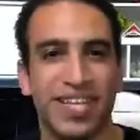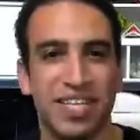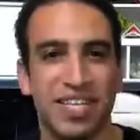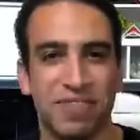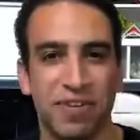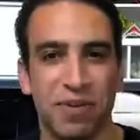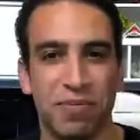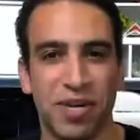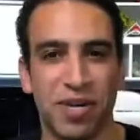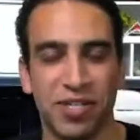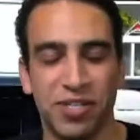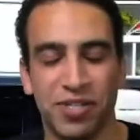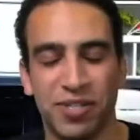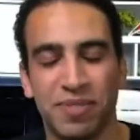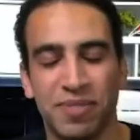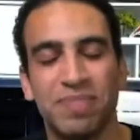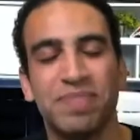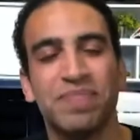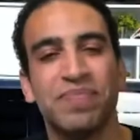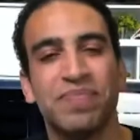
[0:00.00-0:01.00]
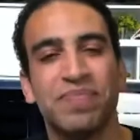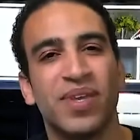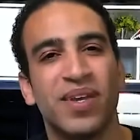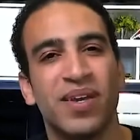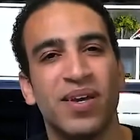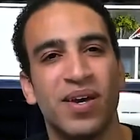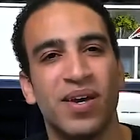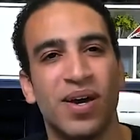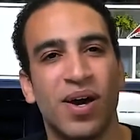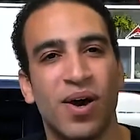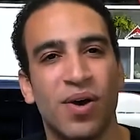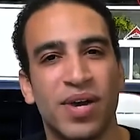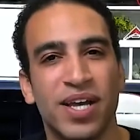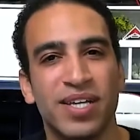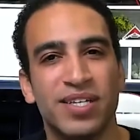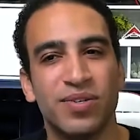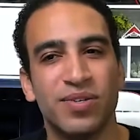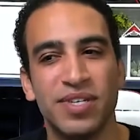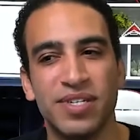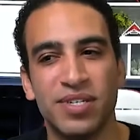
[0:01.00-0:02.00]
Thanks very much. Okay,
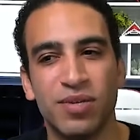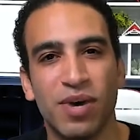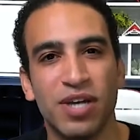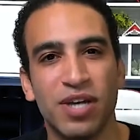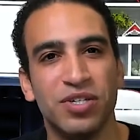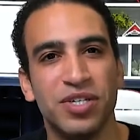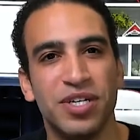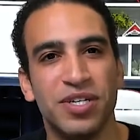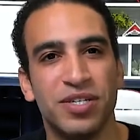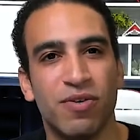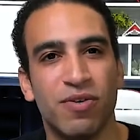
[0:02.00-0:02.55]
so this question is